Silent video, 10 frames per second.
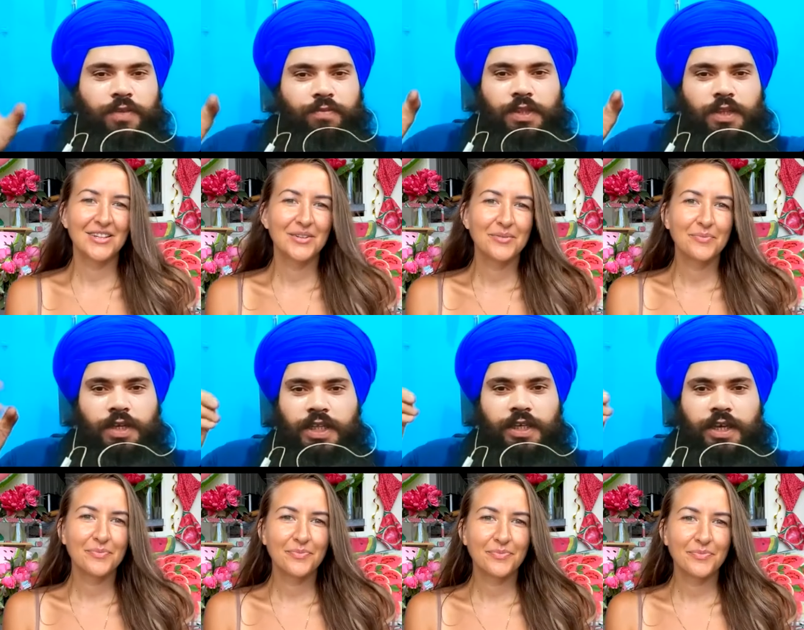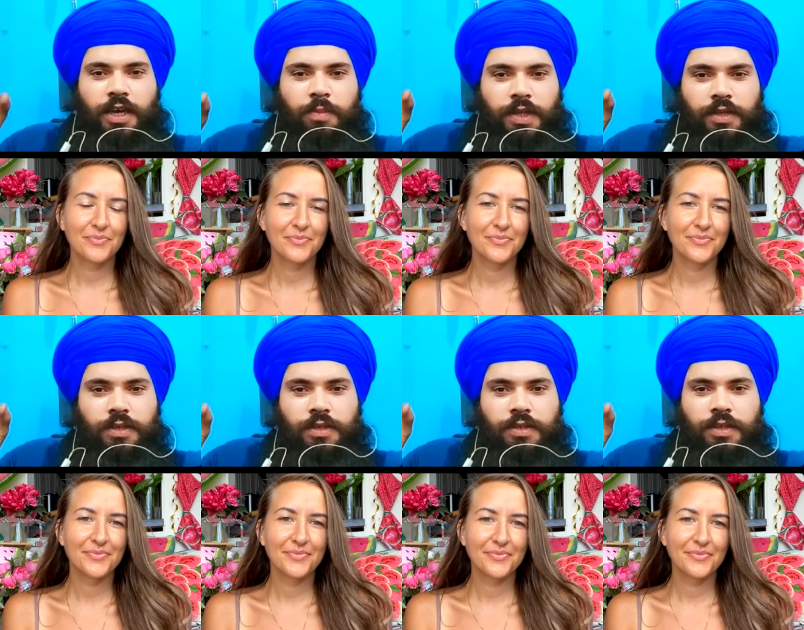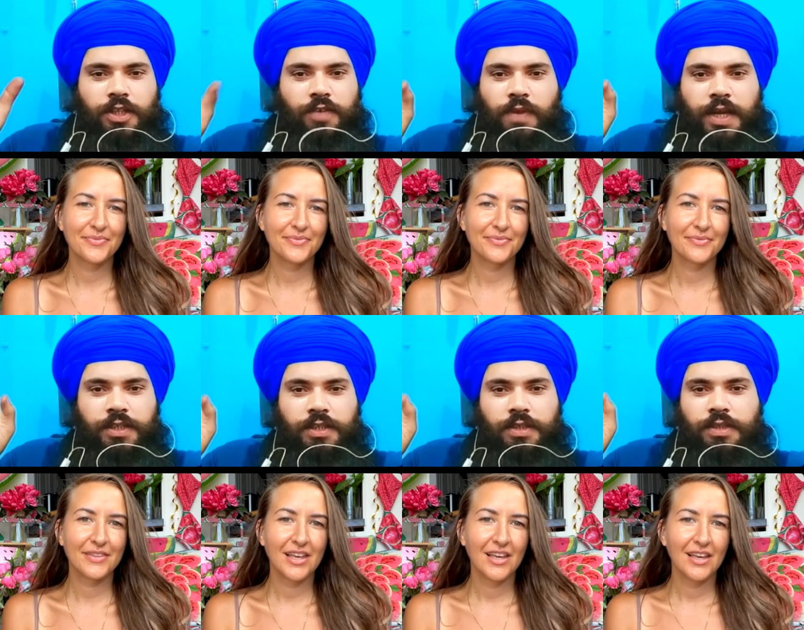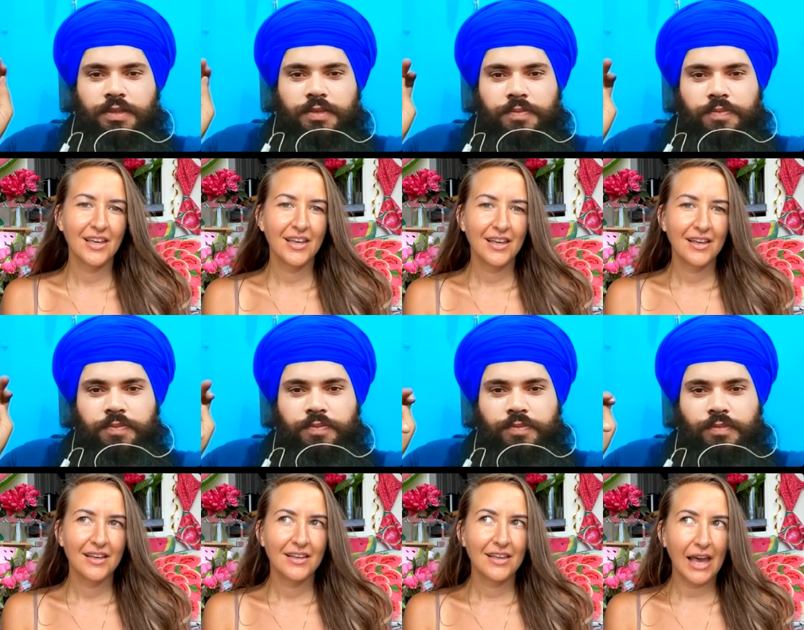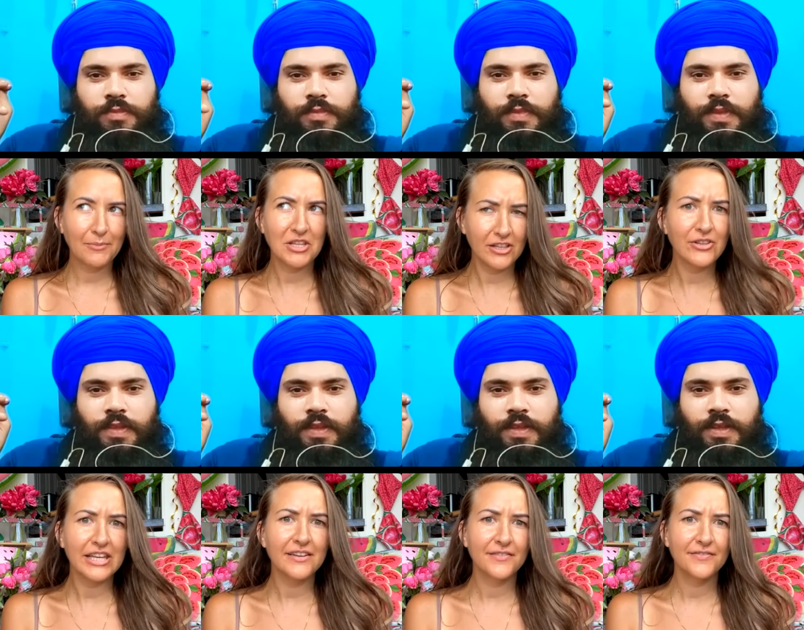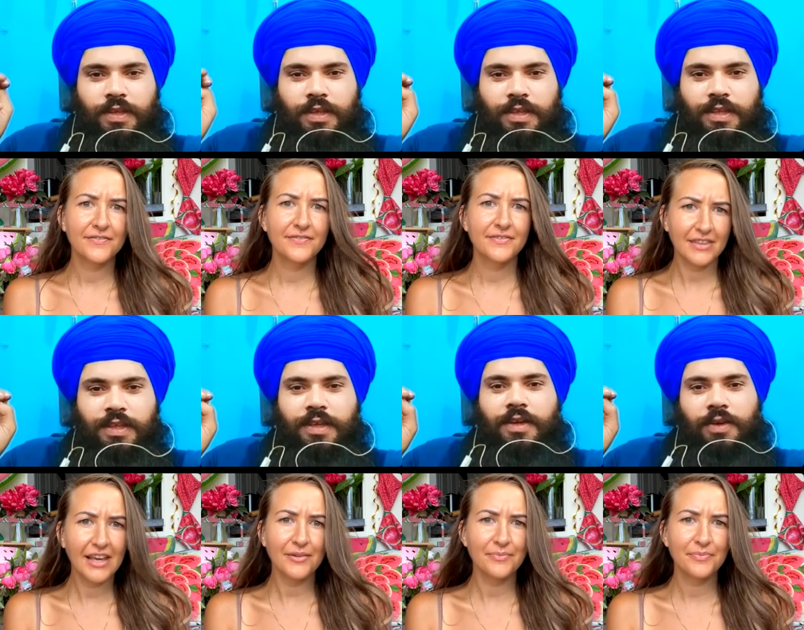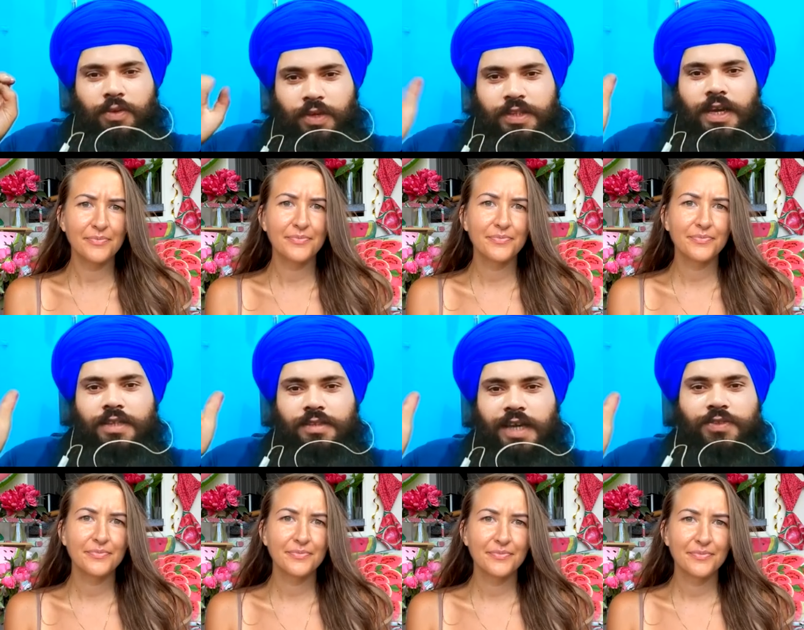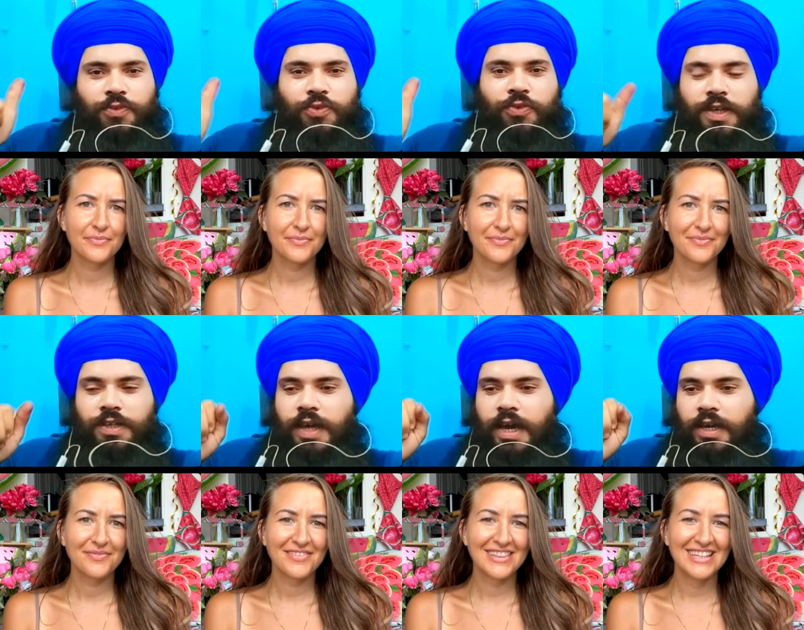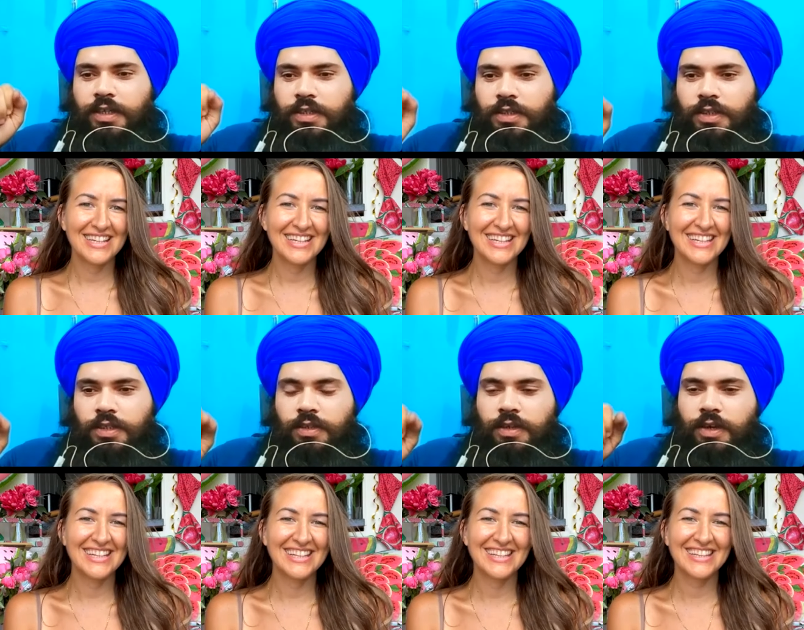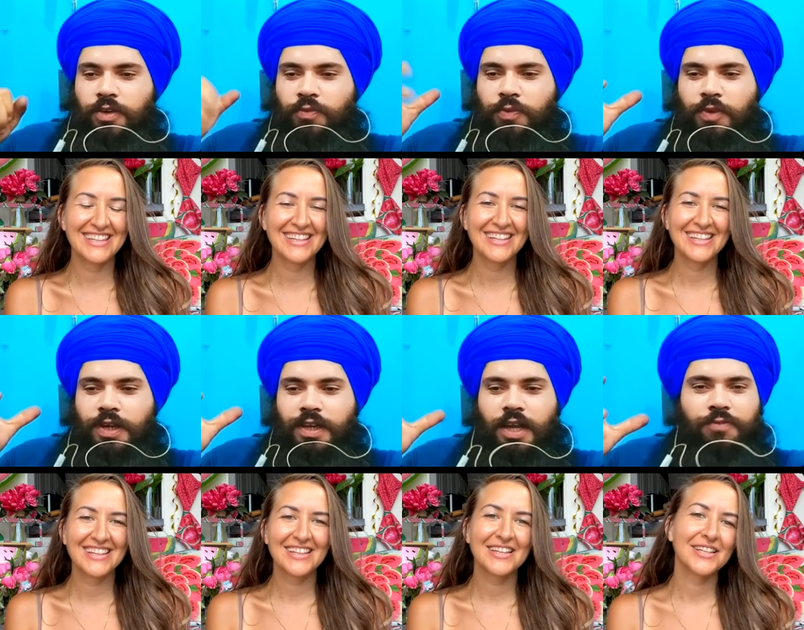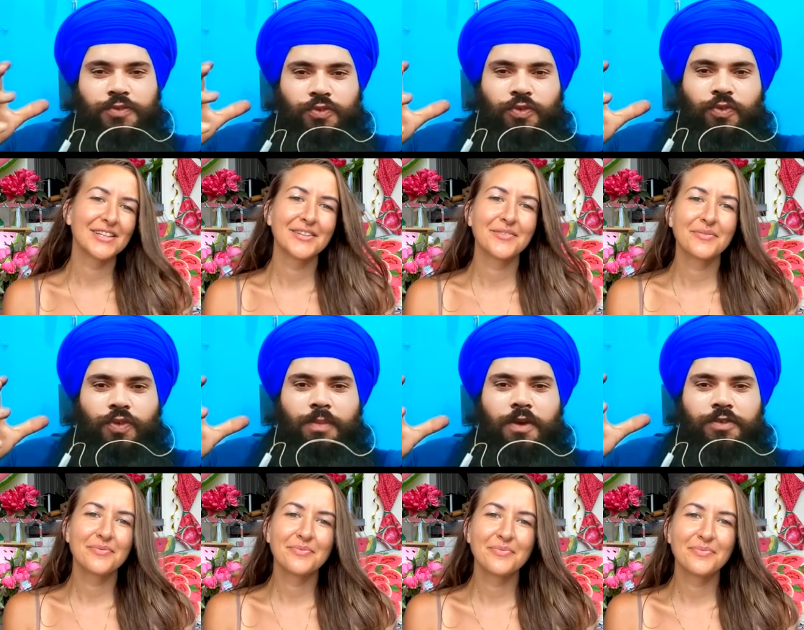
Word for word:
Speaker 1: you in with uh, in the airplane, in the flight.
Speaker 2: Absolutely. Yeah.
Speaker 1: Okay, that's that's good to hear. And uh, we would love to know